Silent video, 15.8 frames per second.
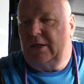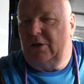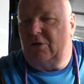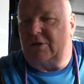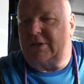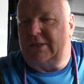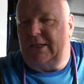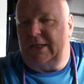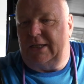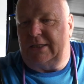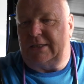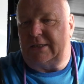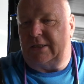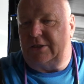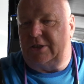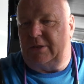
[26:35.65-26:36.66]
Looks
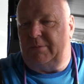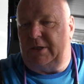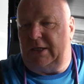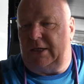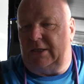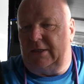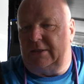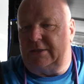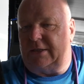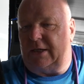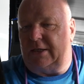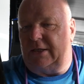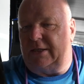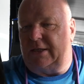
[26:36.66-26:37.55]
nice. Jimmy England, can